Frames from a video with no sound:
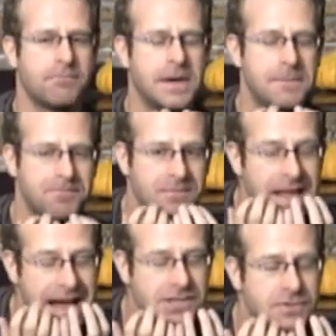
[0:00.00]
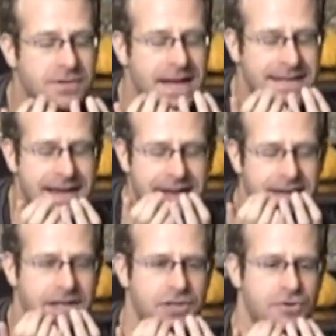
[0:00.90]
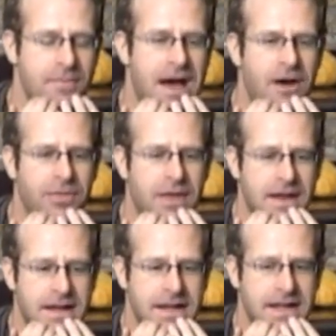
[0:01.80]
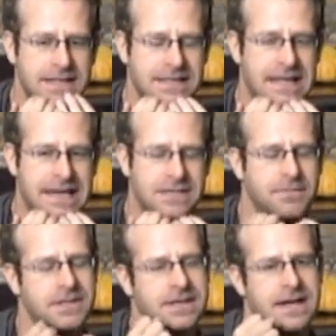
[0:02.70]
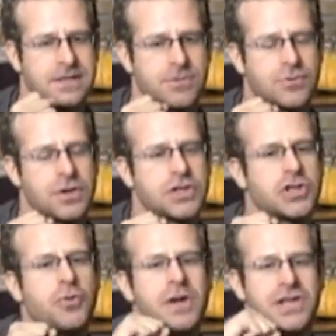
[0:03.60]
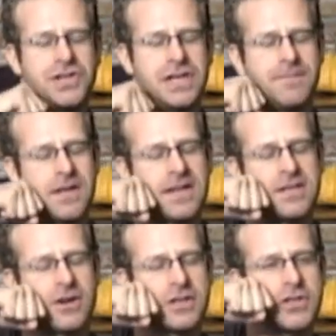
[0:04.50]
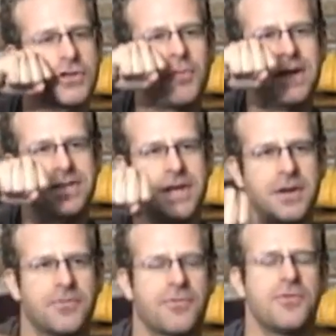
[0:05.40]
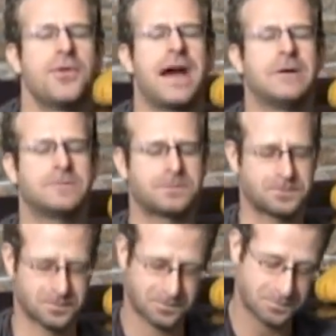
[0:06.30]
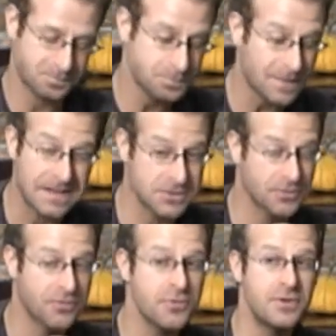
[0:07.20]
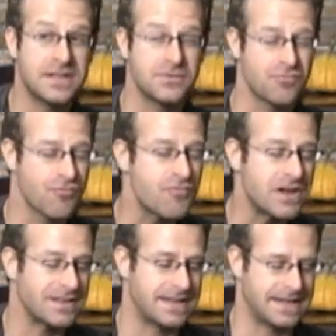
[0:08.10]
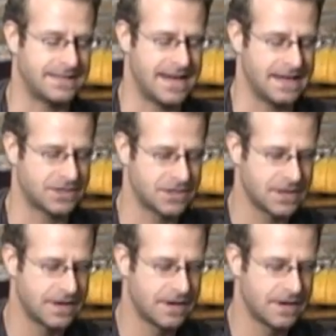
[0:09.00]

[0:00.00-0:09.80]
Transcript: But as soon as that tannin hits your mouth, it's like someone's got some sort of squeegee and they start squeegeeing fruit out. Because the fruit is really intense.